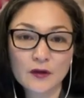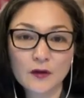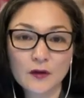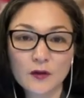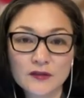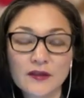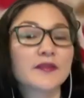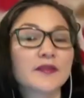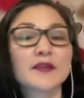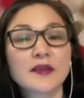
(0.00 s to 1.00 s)
called
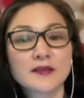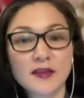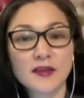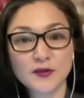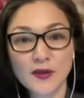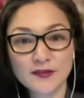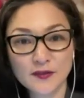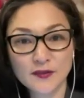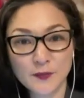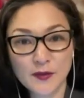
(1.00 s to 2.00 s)
"The Sunset Twice
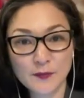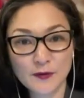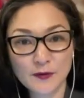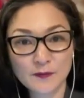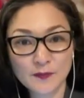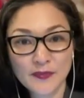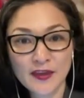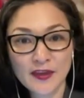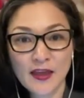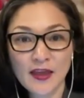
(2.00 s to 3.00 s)
on the People,"
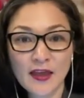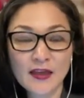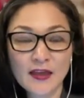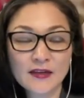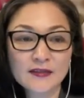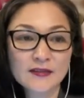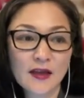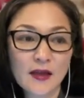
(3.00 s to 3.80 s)
and